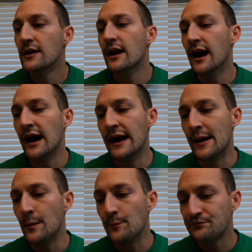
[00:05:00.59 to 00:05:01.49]

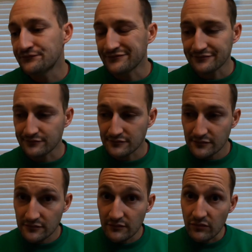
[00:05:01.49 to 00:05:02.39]

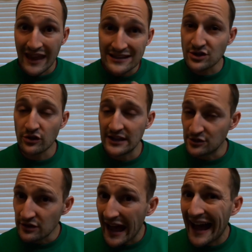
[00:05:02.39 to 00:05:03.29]
And so they
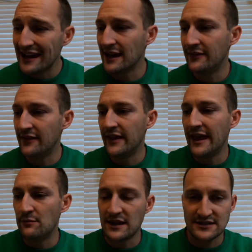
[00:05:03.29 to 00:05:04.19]
do that, and then
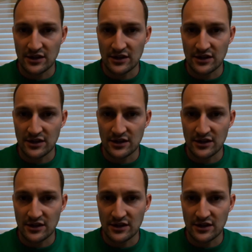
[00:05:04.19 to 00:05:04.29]
they mix